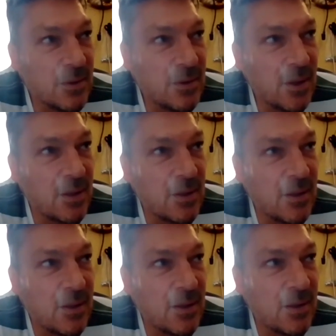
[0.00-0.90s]

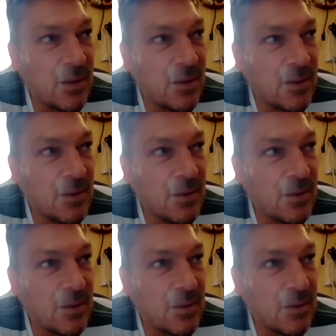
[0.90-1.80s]
And
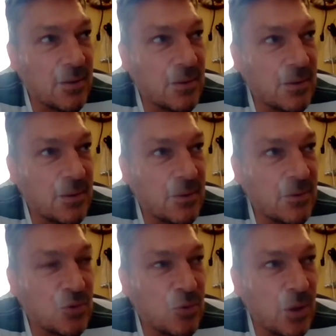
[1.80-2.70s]
there
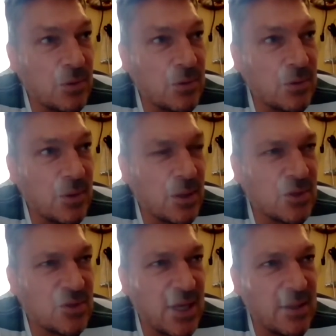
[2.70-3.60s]
was one, I think it was
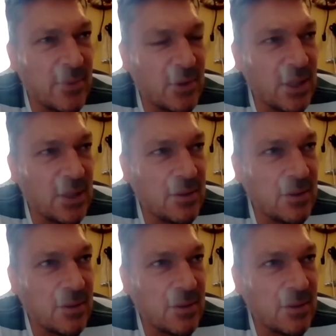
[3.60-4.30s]
a Saturday morning,